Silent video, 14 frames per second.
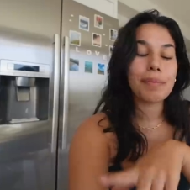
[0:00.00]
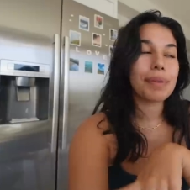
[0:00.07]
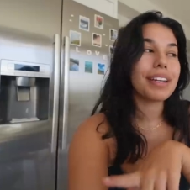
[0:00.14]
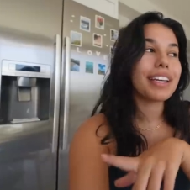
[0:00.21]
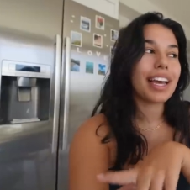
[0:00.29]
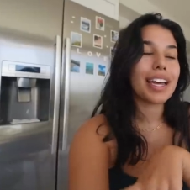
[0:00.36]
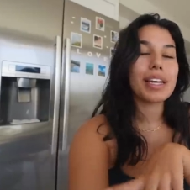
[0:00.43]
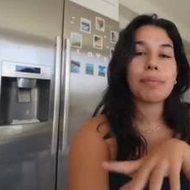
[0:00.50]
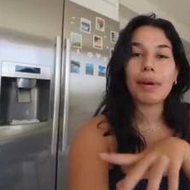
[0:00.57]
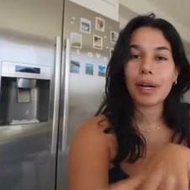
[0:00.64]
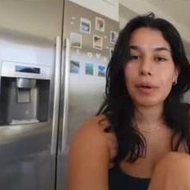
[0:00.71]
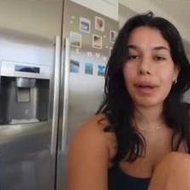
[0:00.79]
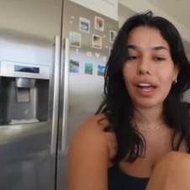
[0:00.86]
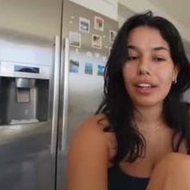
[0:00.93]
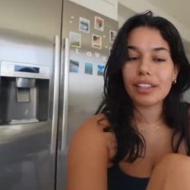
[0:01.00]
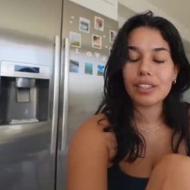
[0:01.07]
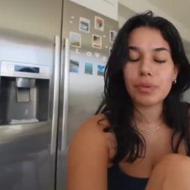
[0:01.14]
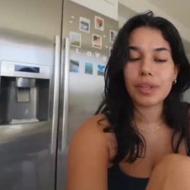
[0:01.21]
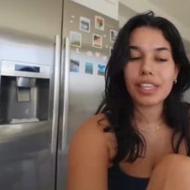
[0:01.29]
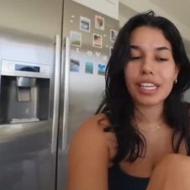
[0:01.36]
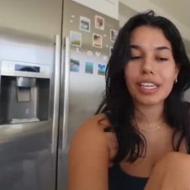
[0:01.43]
I'm gonna get in a better balance
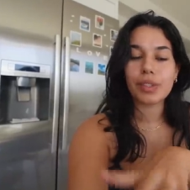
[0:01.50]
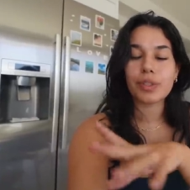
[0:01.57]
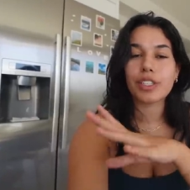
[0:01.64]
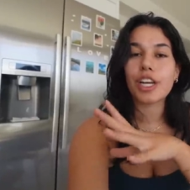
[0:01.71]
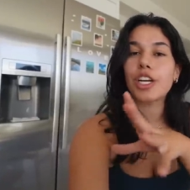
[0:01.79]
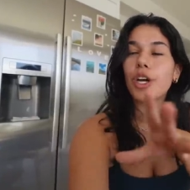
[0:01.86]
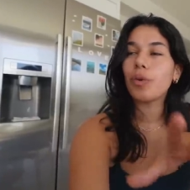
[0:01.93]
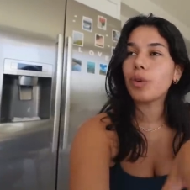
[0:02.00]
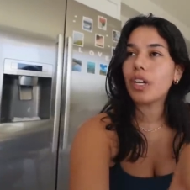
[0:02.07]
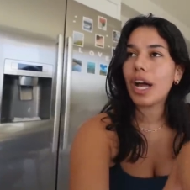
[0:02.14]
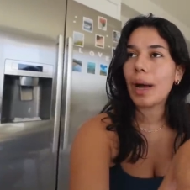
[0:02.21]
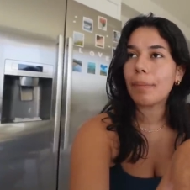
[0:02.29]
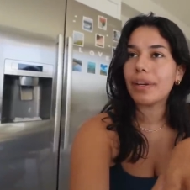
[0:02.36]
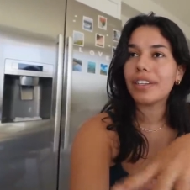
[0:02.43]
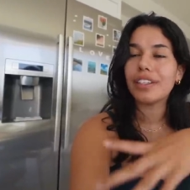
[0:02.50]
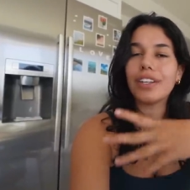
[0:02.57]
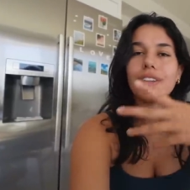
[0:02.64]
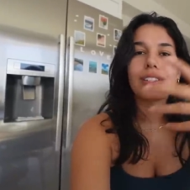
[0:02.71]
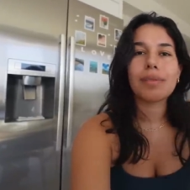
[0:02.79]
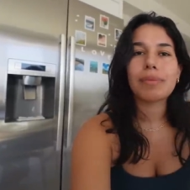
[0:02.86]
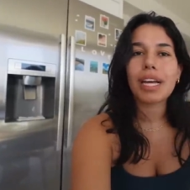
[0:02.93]
with things, which I know will happen. You know,
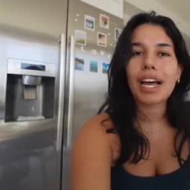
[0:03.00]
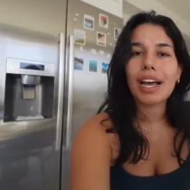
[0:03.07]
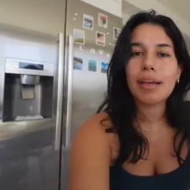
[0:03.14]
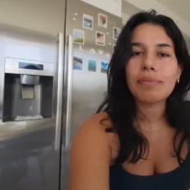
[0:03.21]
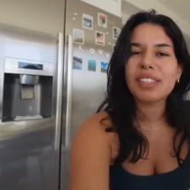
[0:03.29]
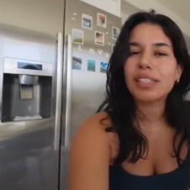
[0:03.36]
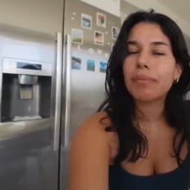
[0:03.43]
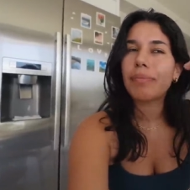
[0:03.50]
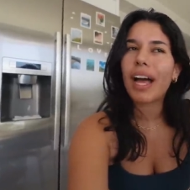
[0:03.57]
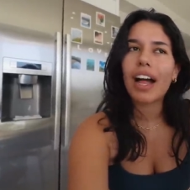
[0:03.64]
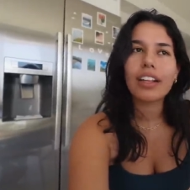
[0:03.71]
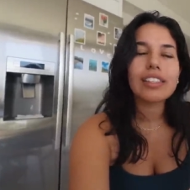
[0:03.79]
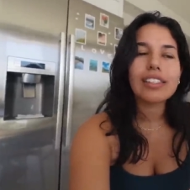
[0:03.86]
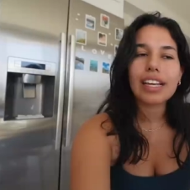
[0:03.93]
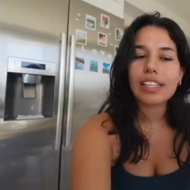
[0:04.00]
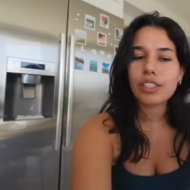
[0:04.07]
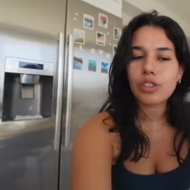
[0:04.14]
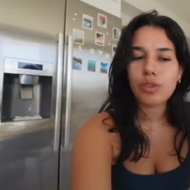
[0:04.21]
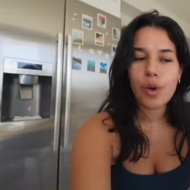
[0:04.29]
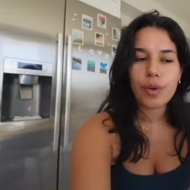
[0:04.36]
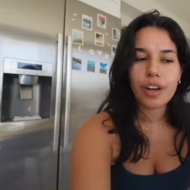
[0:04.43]
sometimes the balance gets
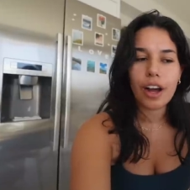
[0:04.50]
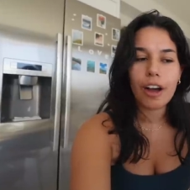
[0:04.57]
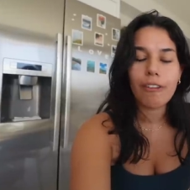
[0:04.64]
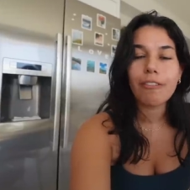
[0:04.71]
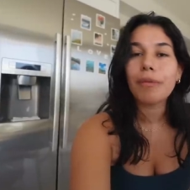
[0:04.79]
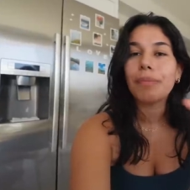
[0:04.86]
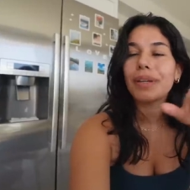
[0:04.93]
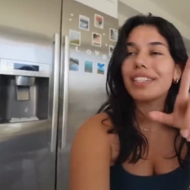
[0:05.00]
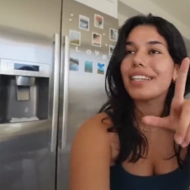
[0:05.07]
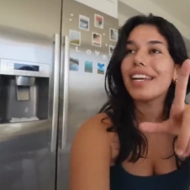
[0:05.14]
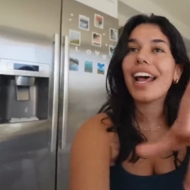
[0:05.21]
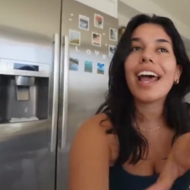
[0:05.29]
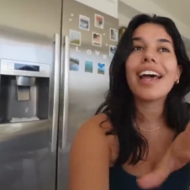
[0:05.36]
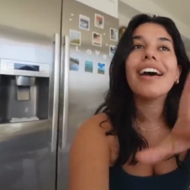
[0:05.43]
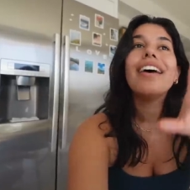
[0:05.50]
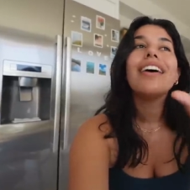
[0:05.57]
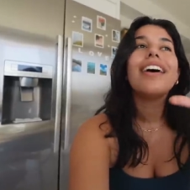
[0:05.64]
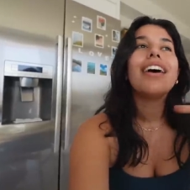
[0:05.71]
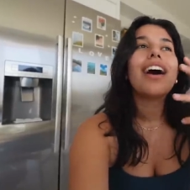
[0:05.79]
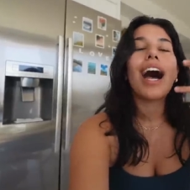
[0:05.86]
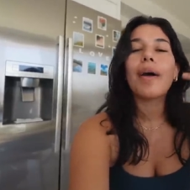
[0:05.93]
thrown off, but today
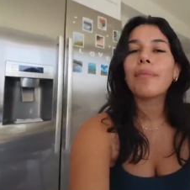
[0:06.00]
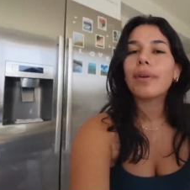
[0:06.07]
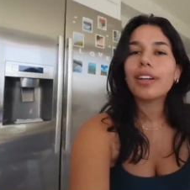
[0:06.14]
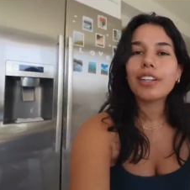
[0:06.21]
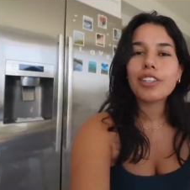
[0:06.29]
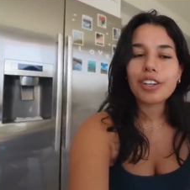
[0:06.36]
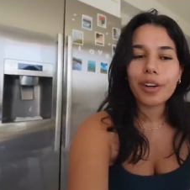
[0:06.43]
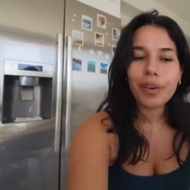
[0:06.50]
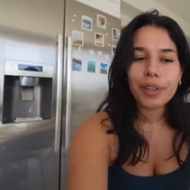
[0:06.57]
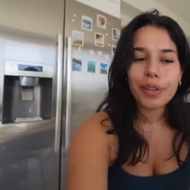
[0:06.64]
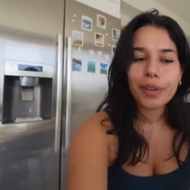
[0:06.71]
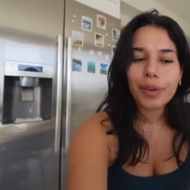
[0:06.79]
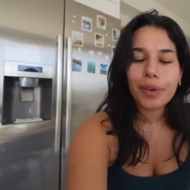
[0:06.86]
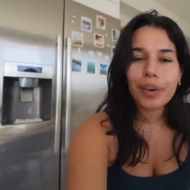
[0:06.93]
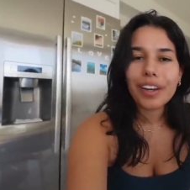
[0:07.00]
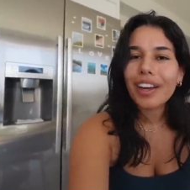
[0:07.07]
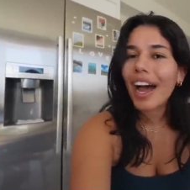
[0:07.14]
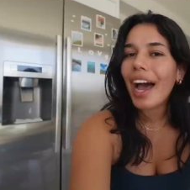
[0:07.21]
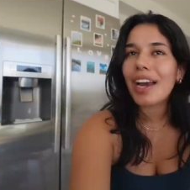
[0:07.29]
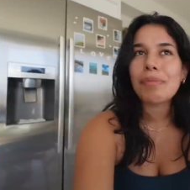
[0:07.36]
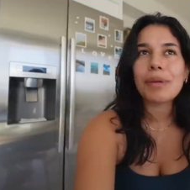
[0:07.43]
I'm gonna show you
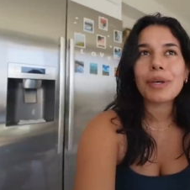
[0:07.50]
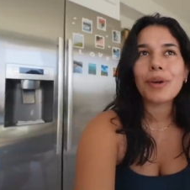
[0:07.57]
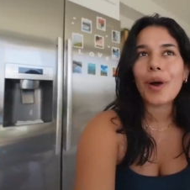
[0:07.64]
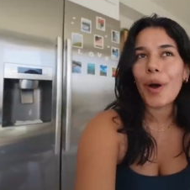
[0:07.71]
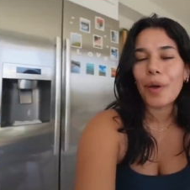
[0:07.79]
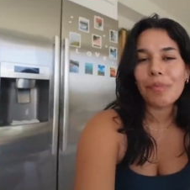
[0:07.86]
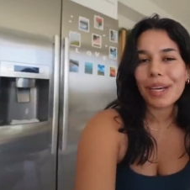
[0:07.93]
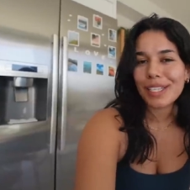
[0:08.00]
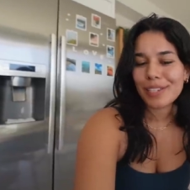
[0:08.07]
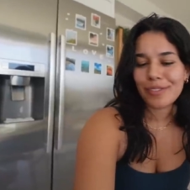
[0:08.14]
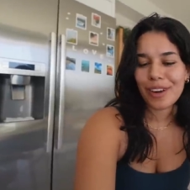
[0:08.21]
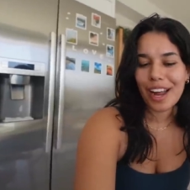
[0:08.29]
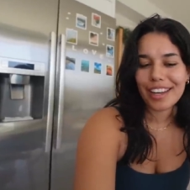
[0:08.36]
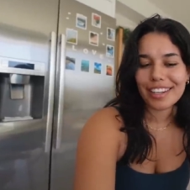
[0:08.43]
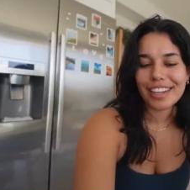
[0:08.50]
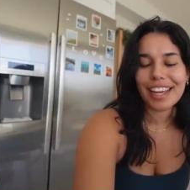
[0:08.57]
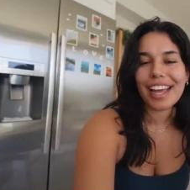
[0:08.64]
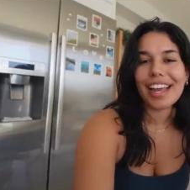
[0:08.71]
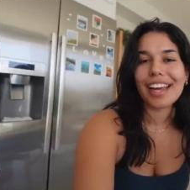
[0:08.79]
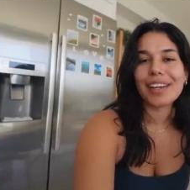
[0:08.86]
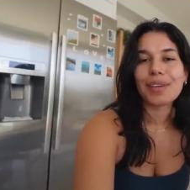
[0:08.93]
how to be your own best friend
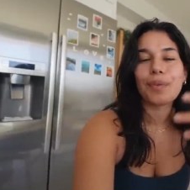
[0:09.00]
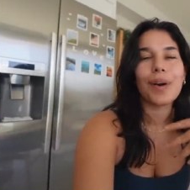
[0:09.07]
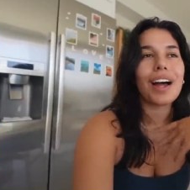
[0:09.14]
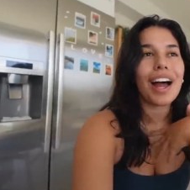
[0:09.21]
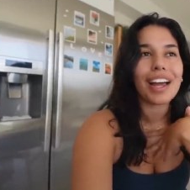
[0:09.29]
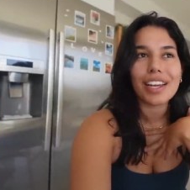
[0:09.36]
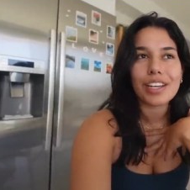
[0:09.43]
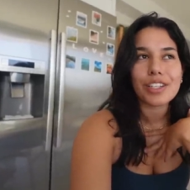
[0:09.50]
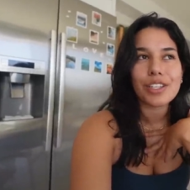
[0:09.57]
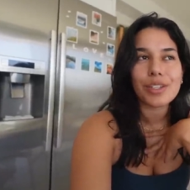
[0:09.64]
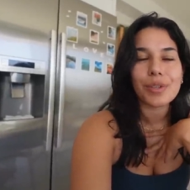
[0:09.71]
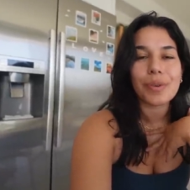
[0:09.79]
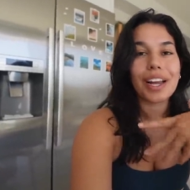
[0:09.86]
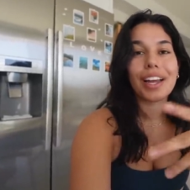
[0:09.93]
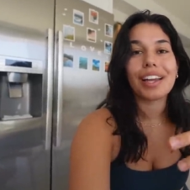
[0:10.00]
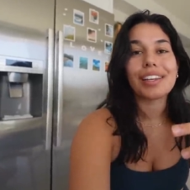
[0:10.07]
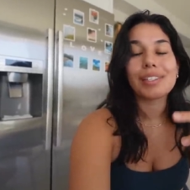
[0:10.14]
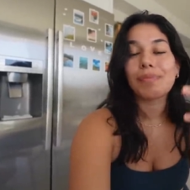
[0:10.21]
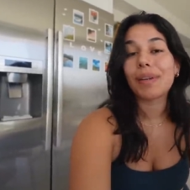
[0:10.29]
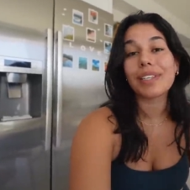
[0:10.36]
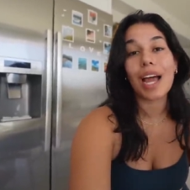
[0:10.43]
and what I like to do when I
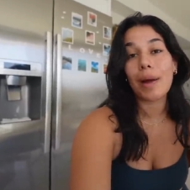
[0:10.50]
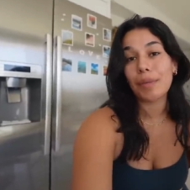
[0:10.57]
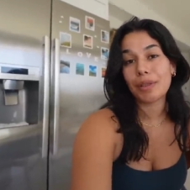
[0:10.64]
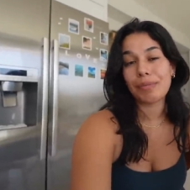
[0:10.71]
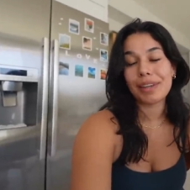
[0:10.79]
spend time with